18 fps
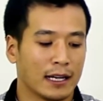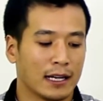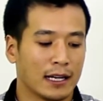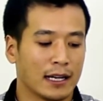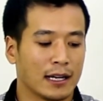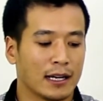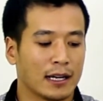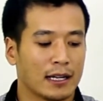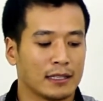
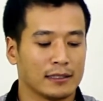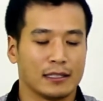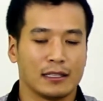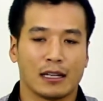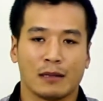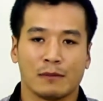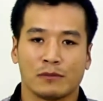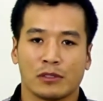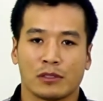and then
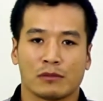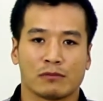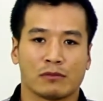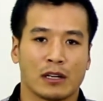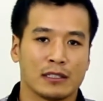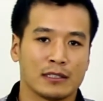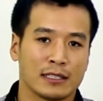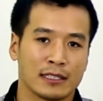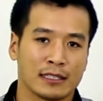I'm just
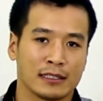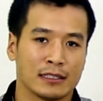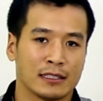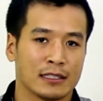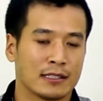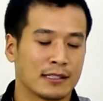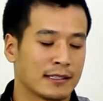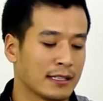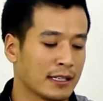writing
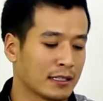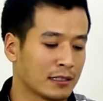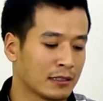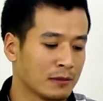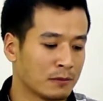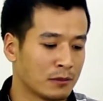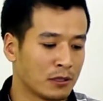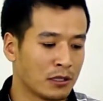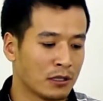the
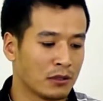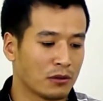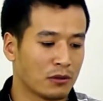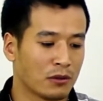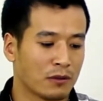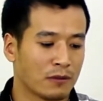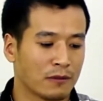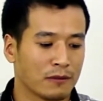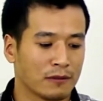second part
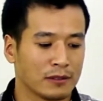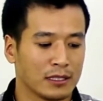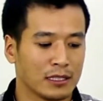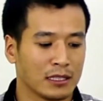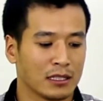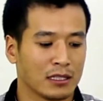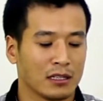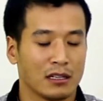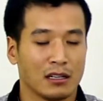of
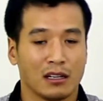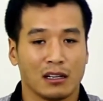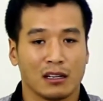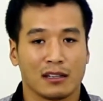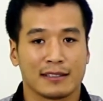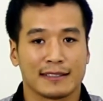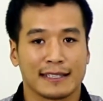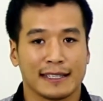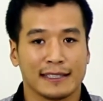the
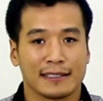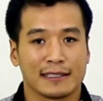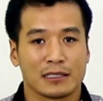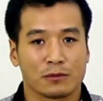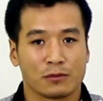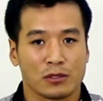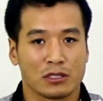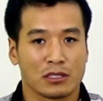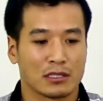
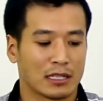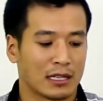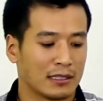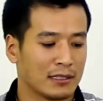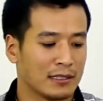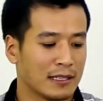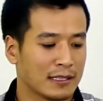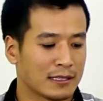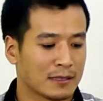sentence, which is
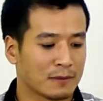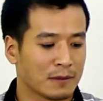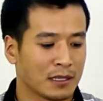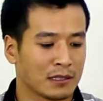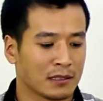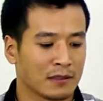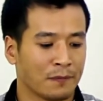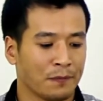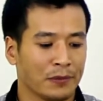Adidas
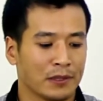spent